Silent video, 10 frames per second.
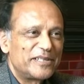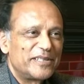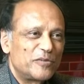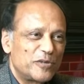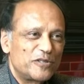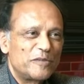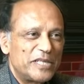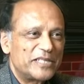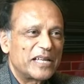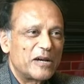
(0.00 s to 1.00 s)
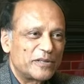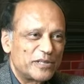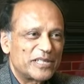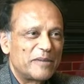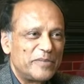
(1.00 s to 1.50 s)
then what you're missing out
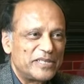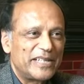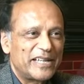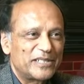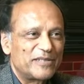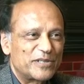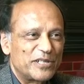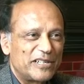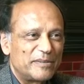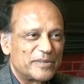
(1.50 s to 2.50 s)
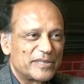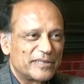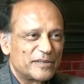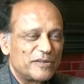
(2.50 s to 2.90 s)
are some negative terms.